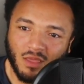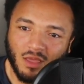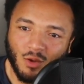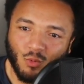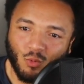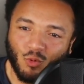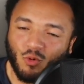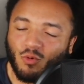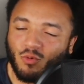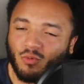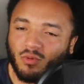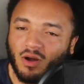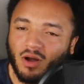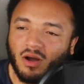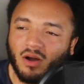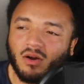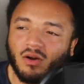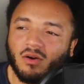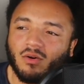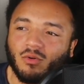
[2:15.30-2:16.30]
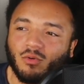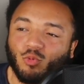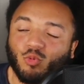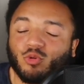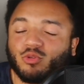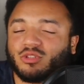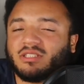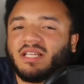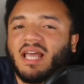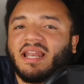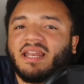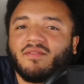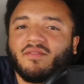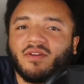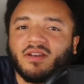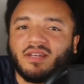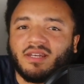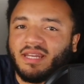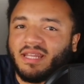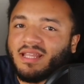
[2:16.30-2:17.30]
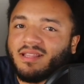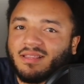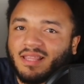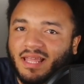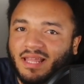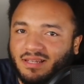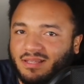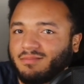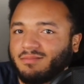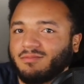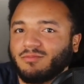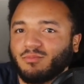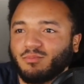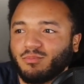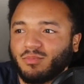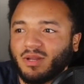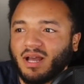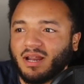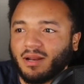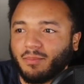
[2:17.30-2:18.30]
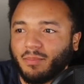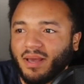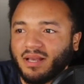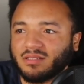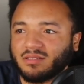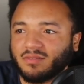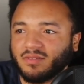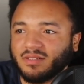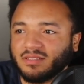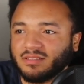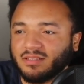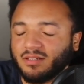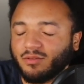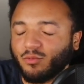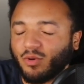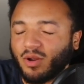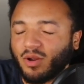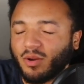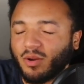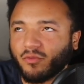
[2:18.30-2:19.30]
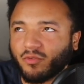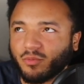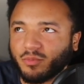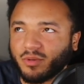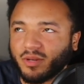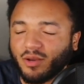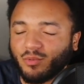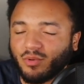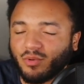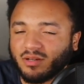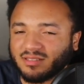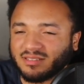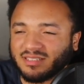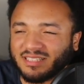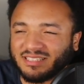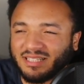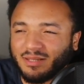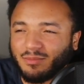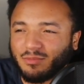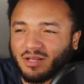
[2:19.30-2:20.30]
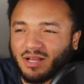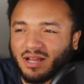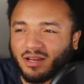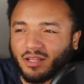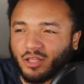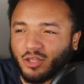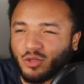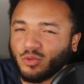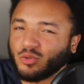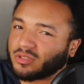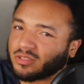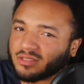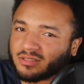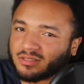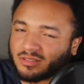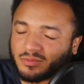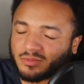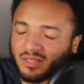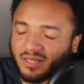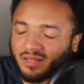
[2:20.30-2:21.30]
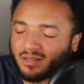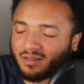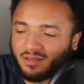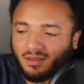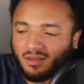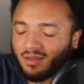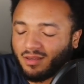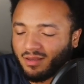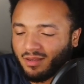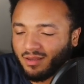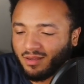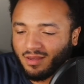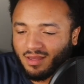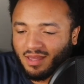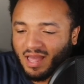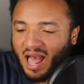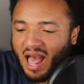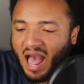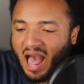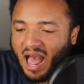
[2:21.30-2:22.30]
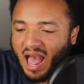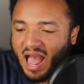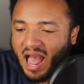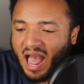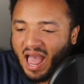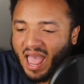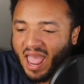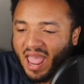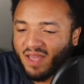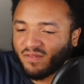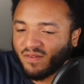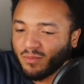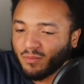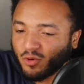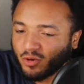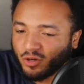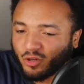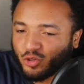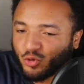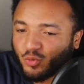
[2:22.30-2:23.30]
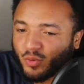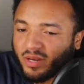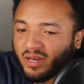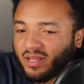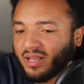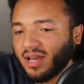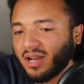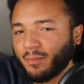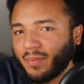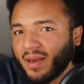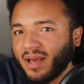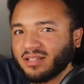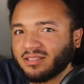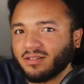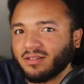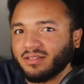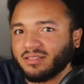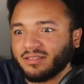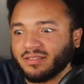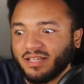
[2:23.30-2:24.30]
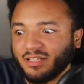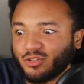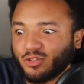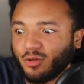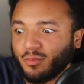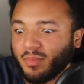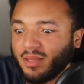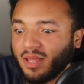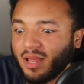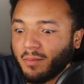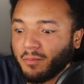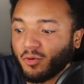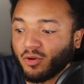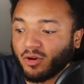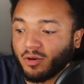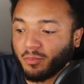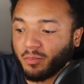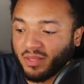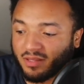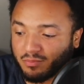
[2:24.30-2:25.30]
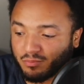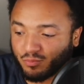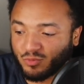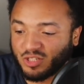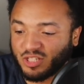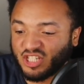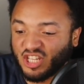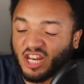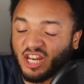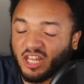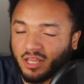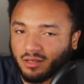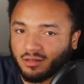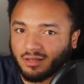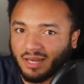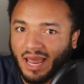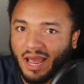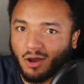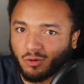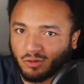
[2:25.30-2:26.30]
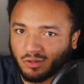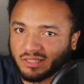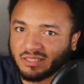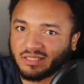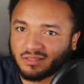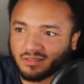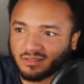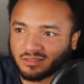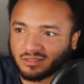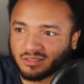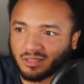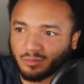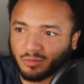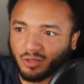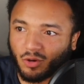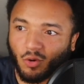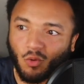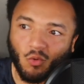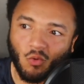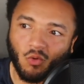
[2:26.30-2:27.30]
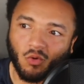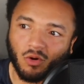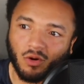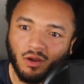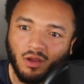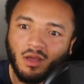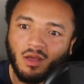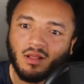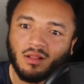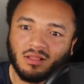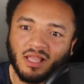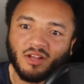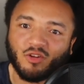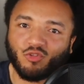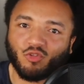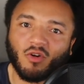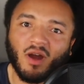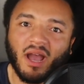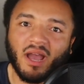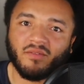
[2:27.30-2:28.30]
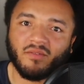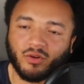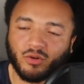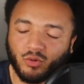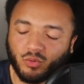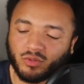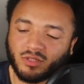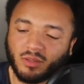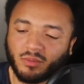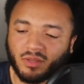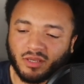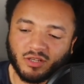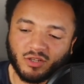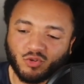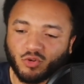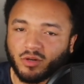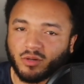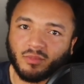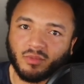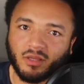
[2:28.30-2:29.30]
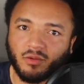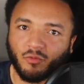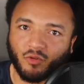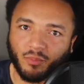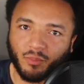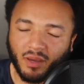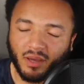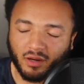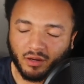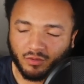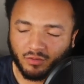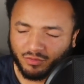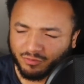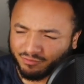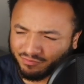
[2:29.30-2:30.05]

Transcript: I never did that kind of passive listening. I remember from day one, because it seemed kind of useless. I'm like, if I'm going to do any kind of passive listening, I'm going to be sitting down listening to something, or like driving or doing something extremely repetitive.